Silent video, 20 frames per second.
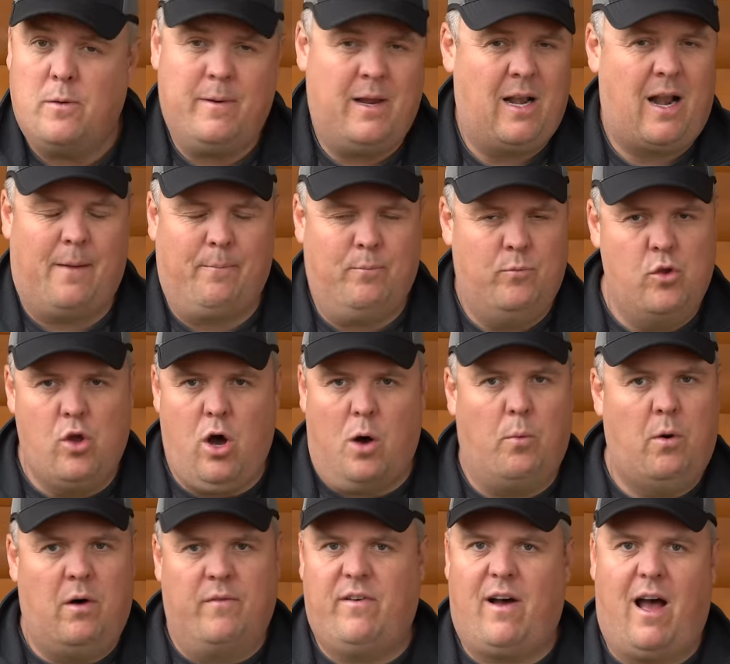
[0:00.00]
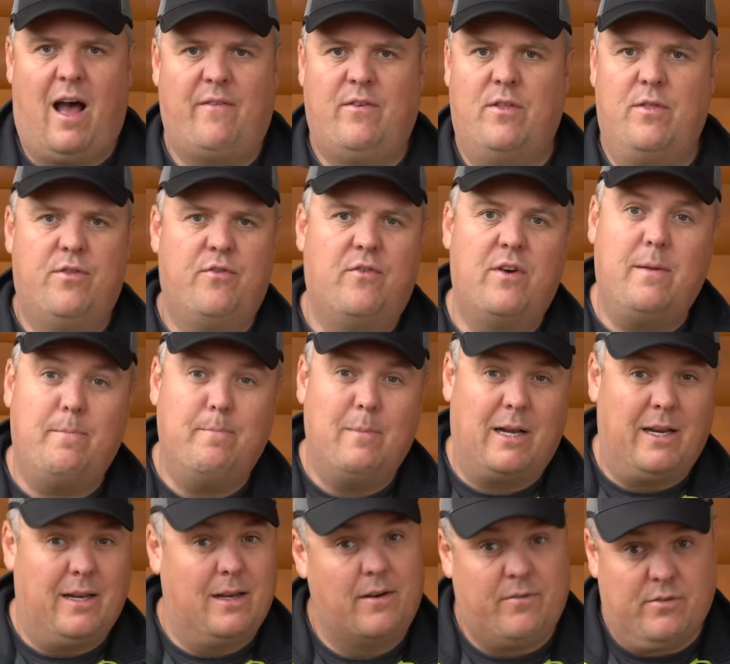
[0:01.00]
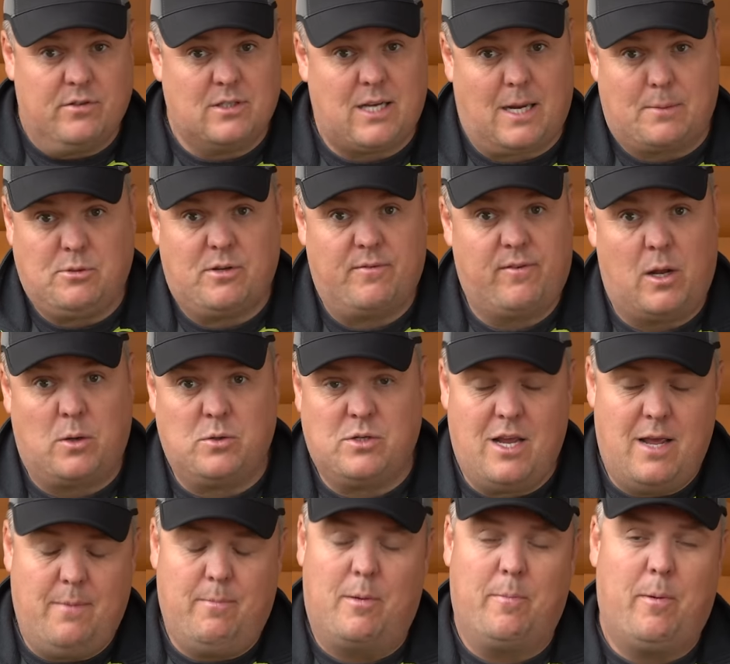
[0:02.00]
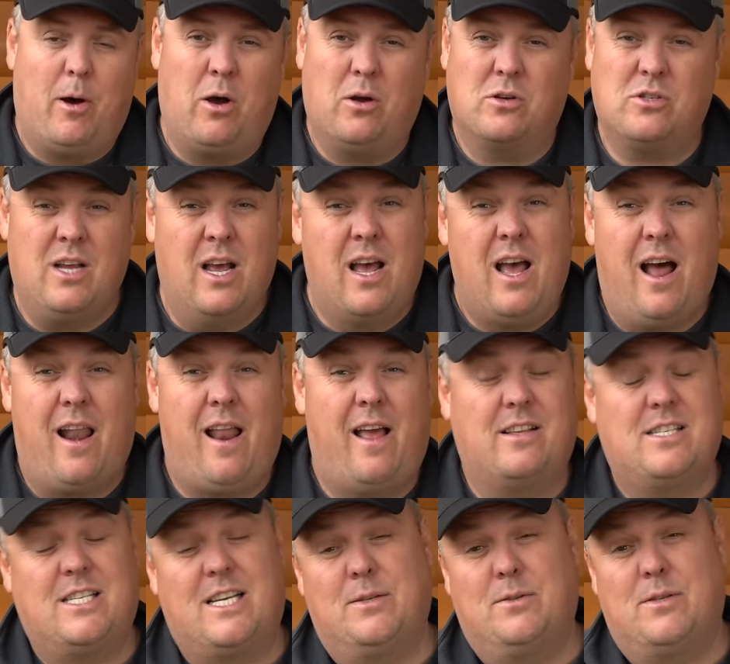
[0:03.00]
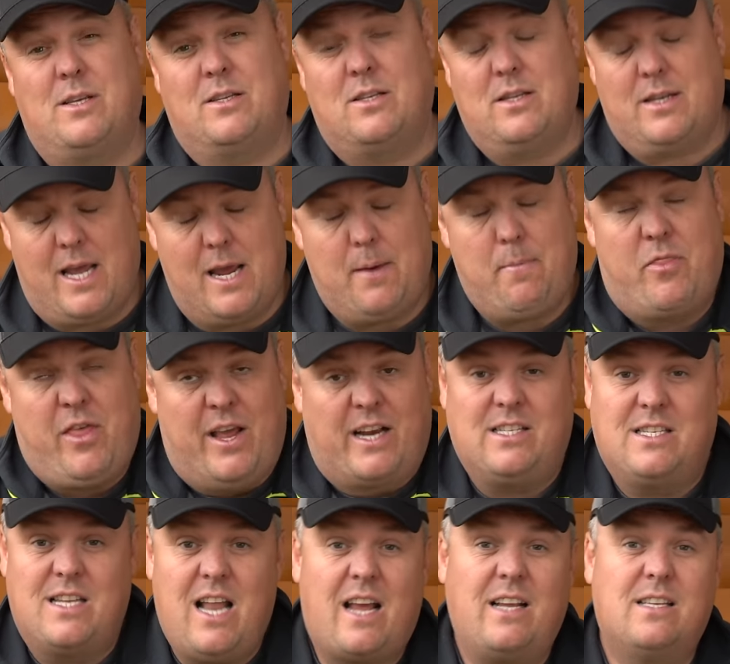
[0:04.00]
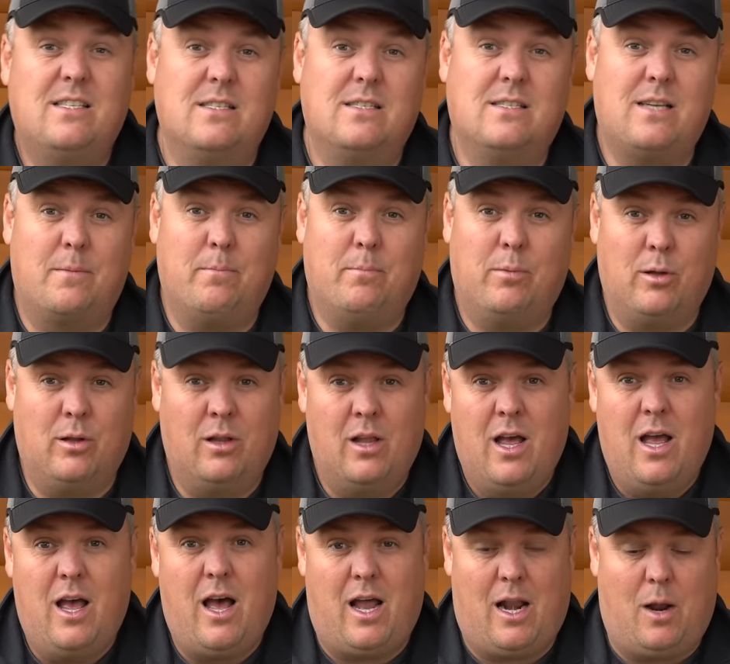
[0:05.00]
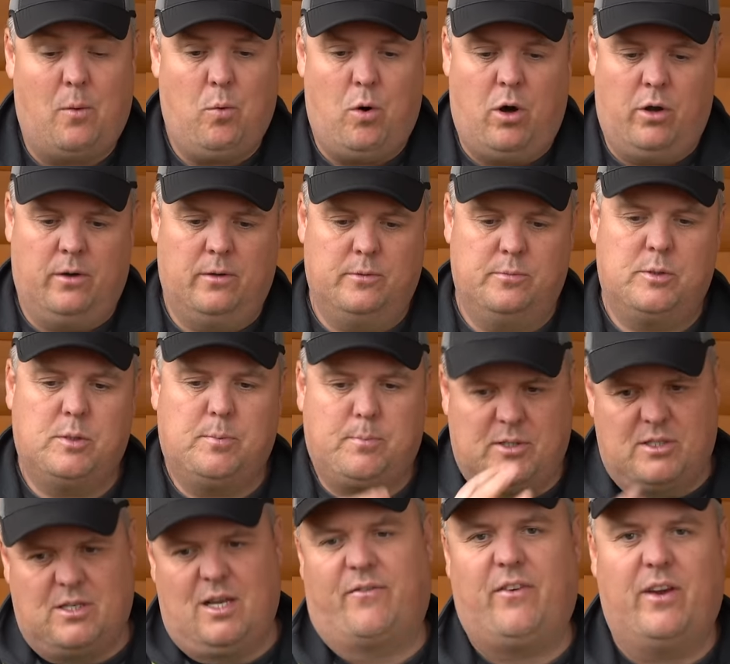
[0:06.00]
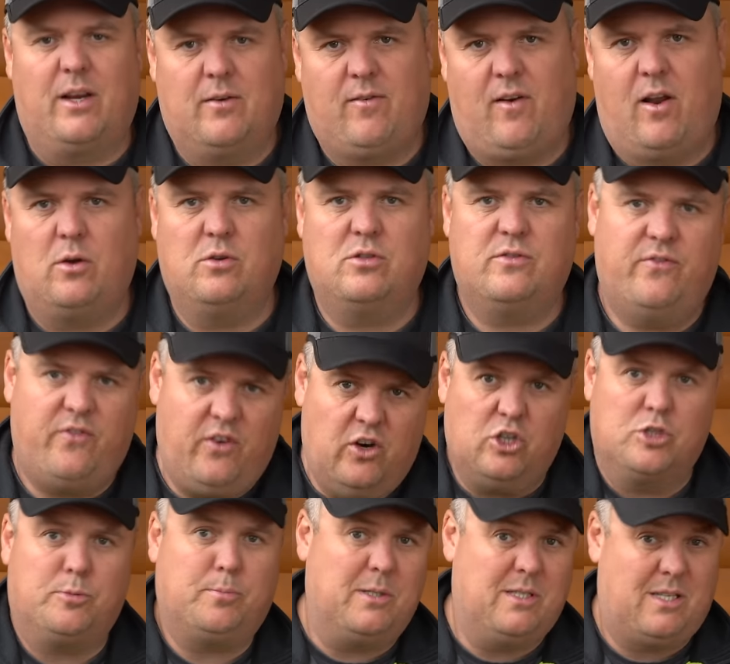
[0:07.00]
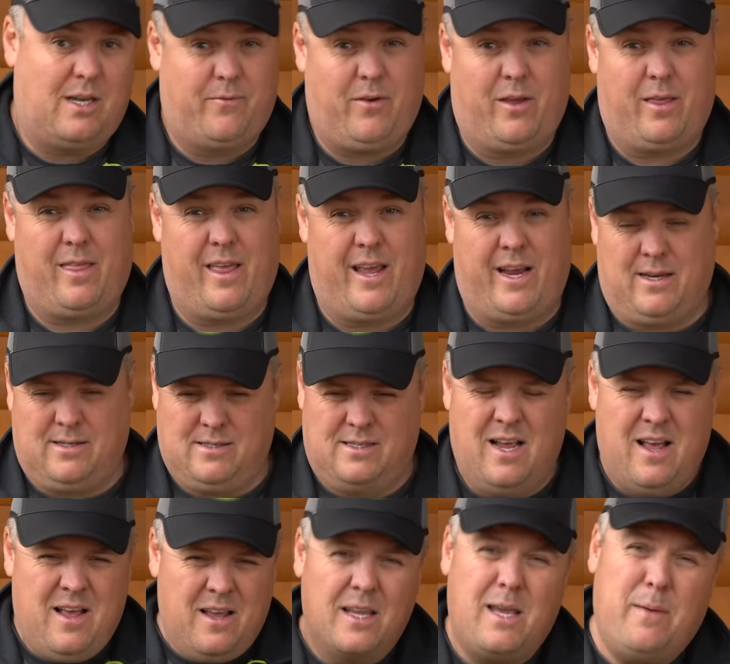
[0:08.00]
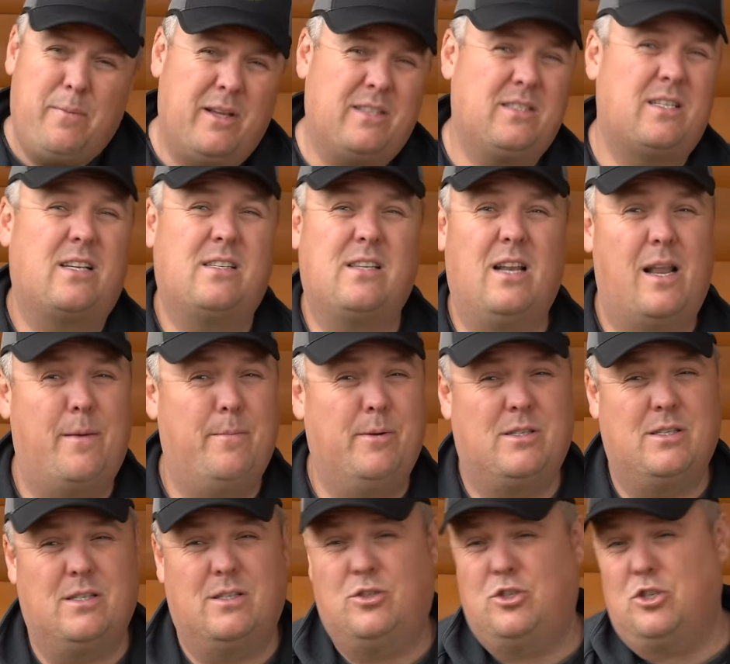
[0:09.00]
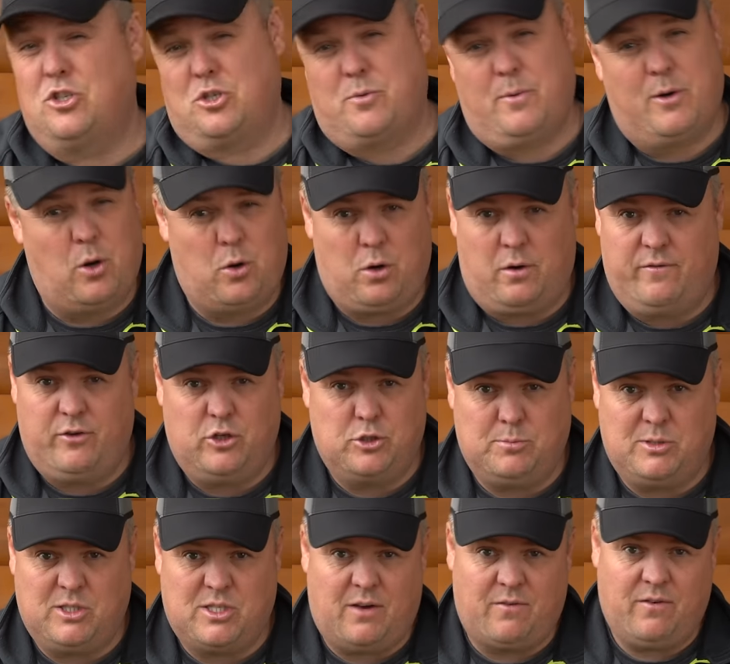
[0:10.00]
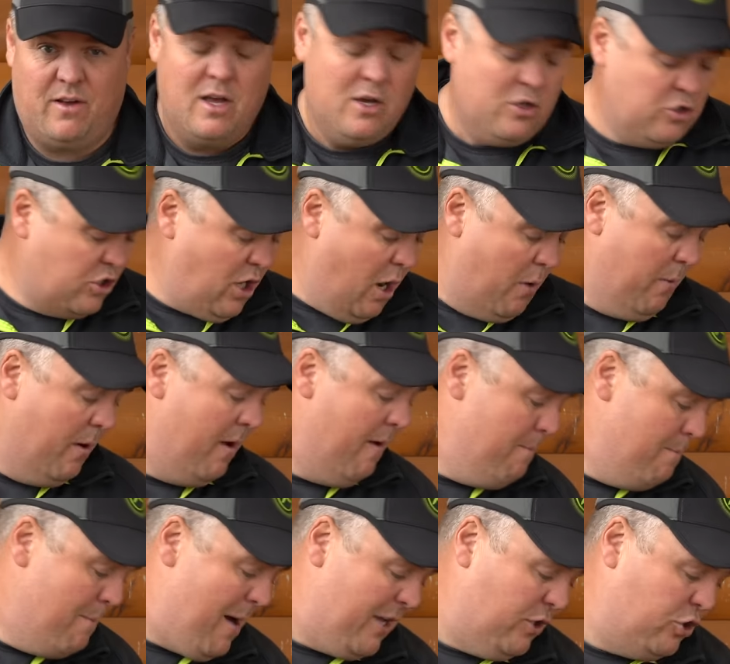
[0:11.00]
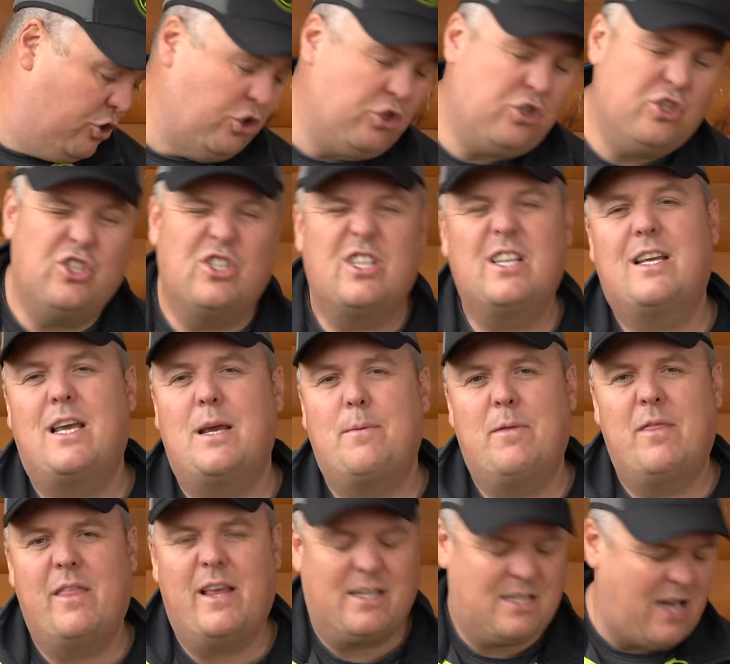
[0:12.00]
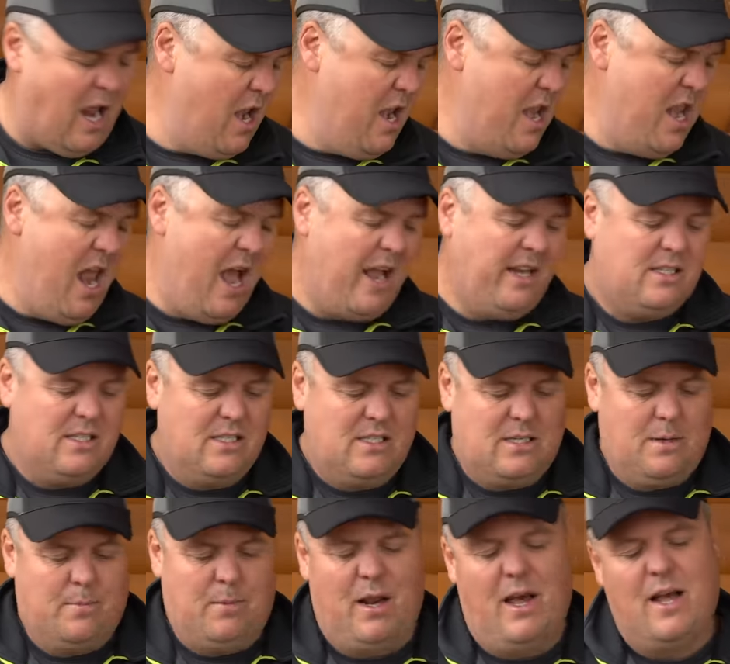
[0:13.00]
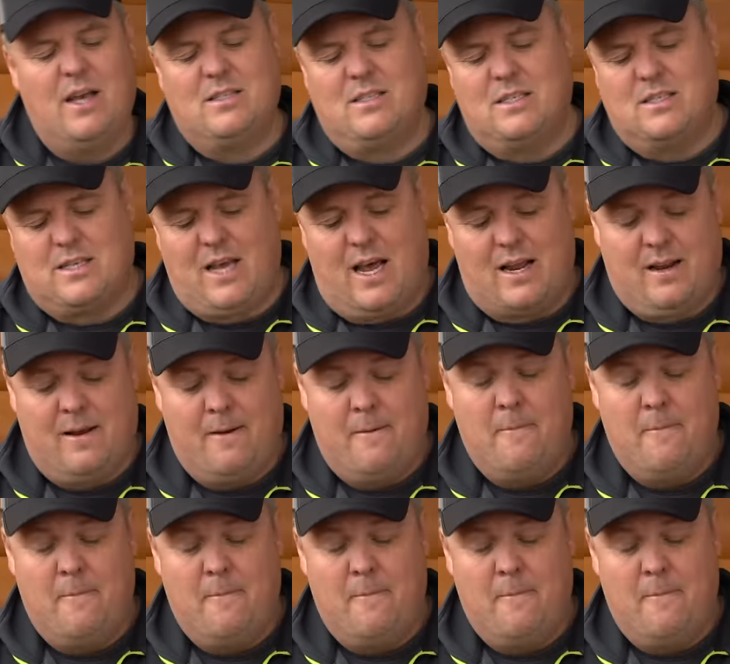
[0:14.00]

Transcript: know what I mean? I'm not one for having 3 million different types of floats in my box. I like to keep things nice and simple, and I want specific floats for specific things. Keep things nice and limited, just so I don't confuse myself. So, my choices, keeping things nice and simple, as I said,